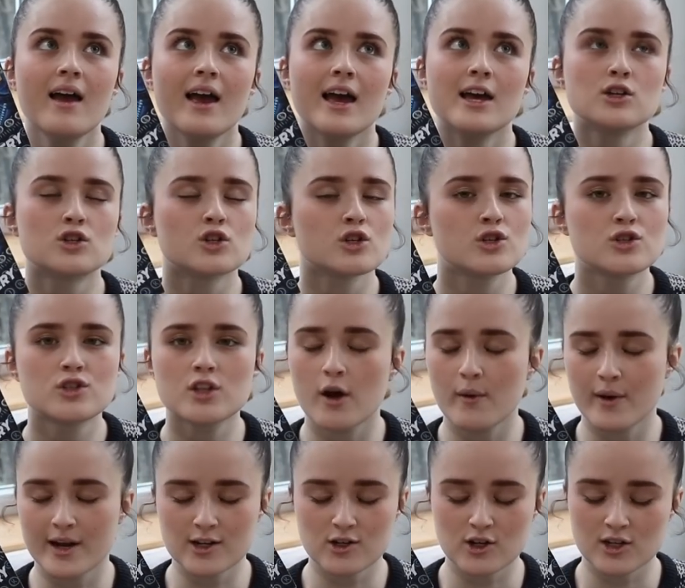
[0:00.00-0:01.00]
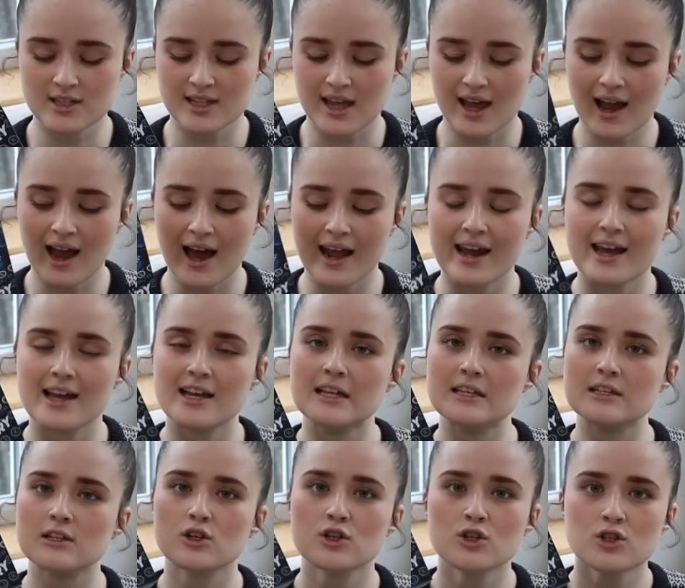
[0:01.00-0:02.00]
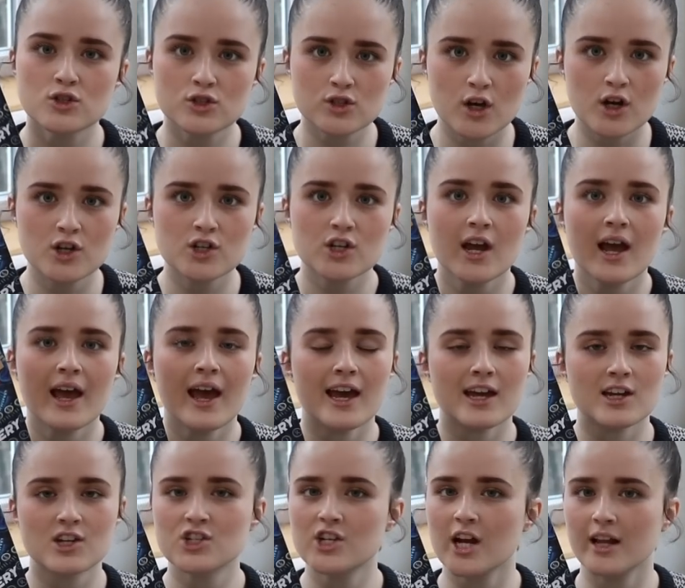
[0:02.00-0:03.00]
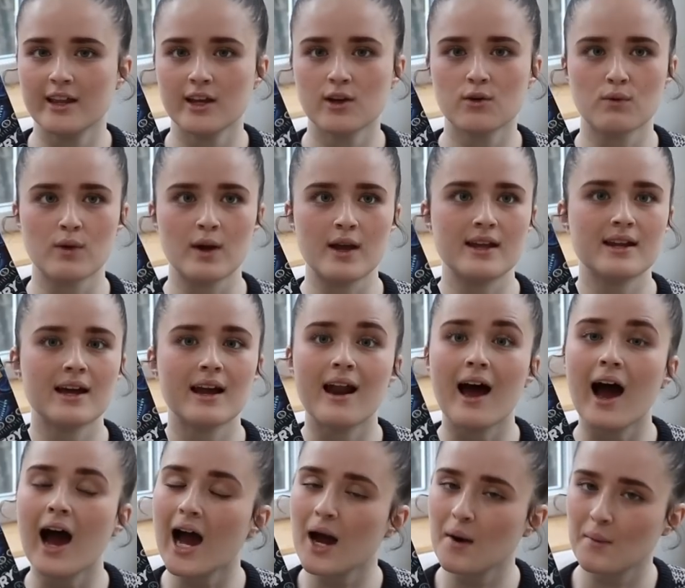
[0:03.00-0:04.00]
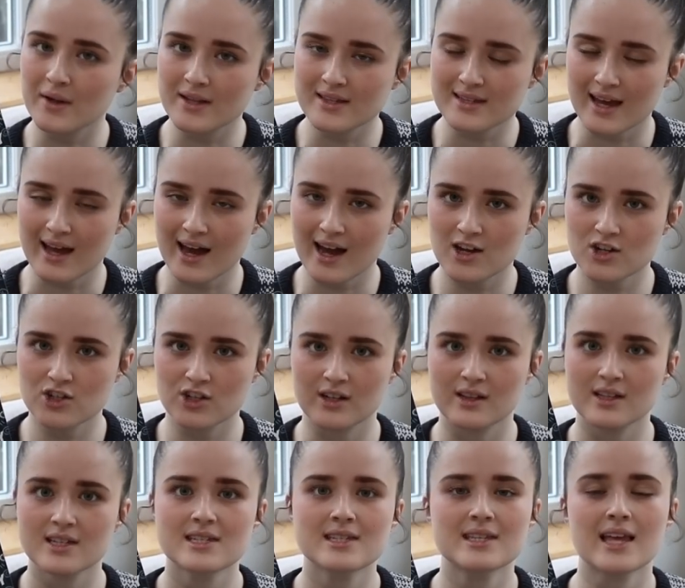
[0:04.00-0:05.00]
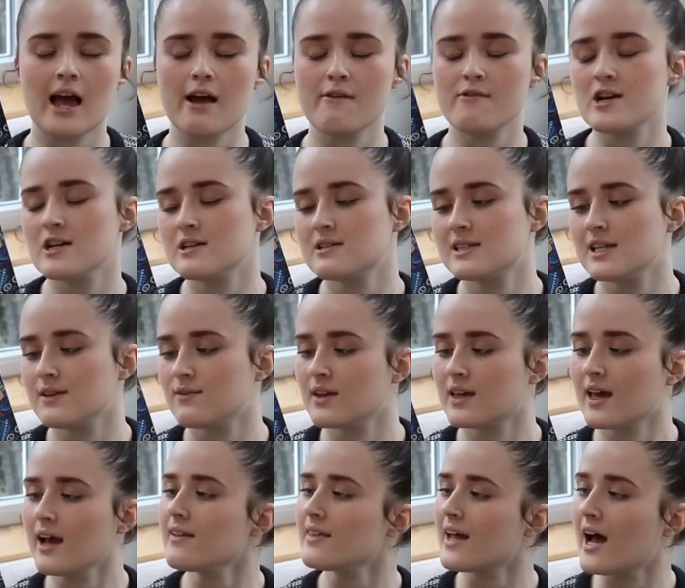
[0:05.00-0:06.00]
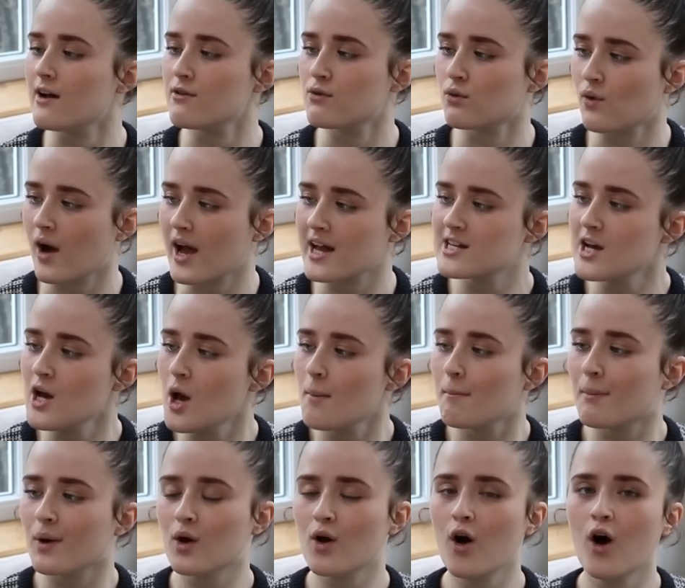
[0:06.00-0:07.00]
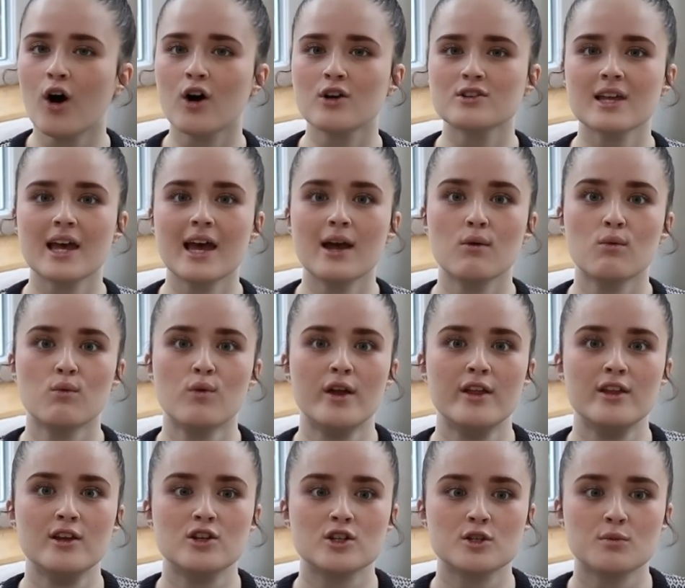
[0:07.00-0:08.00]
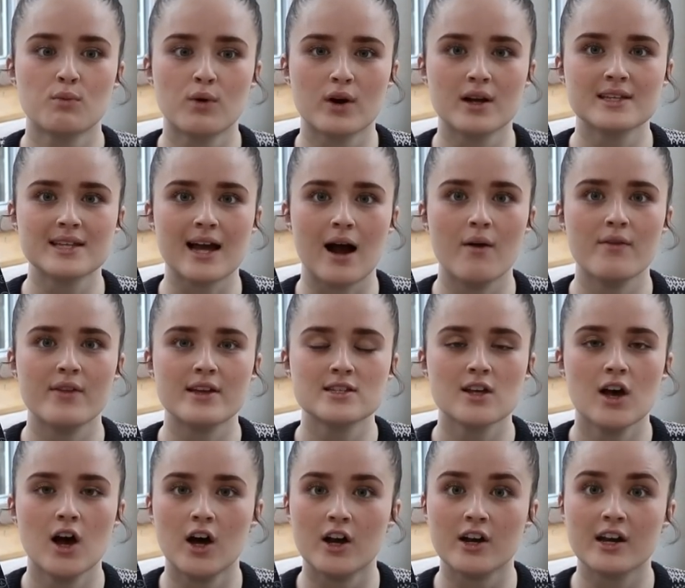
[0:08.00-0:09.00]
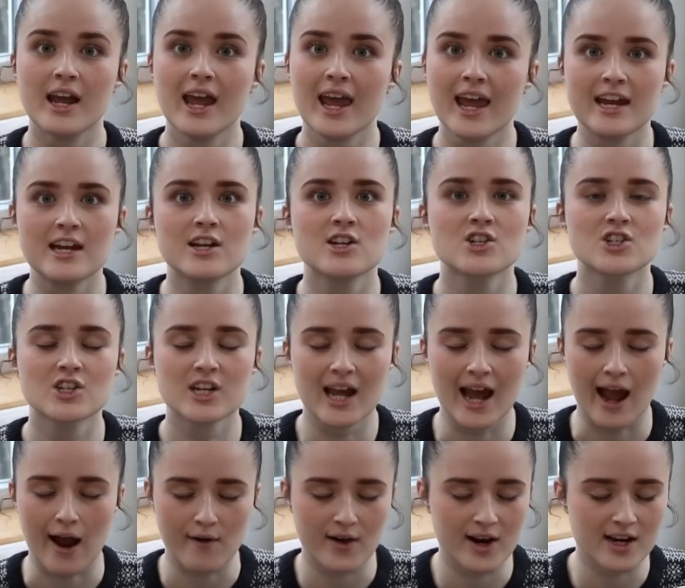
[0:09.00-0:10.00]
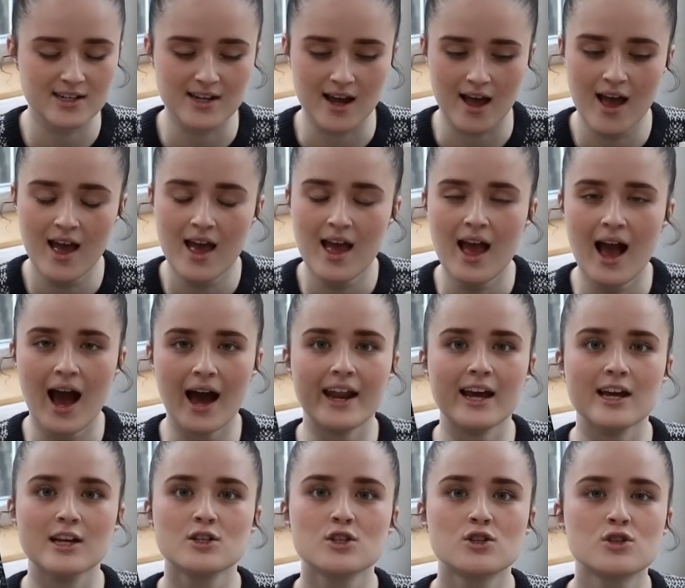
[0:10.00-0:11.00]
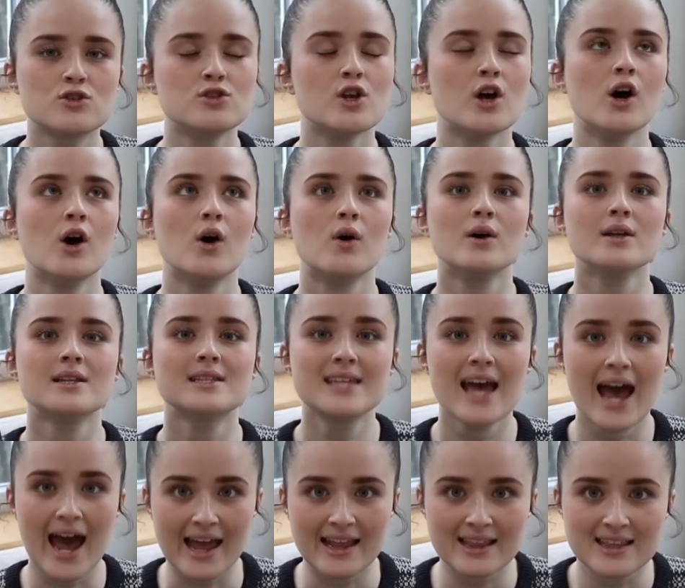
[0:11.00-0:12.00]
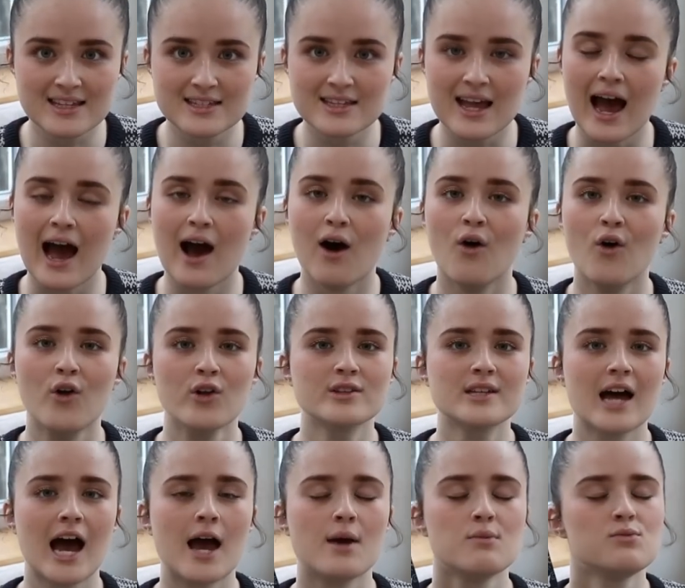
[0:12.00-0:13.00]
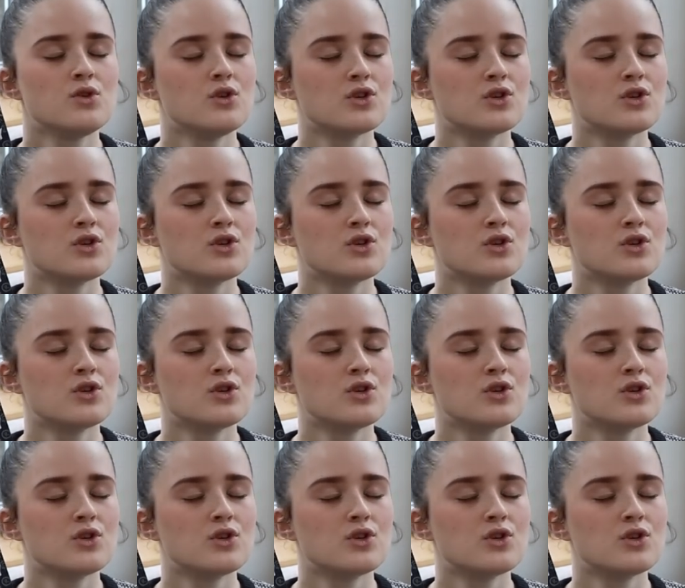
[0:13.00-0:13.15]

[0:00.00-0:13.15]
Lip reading: is just so interesting, and it is such a chilling read, and I would say actually the scariest Stephen King that I've read, because it really just brings out this unhinged character, and it is so tense at all times.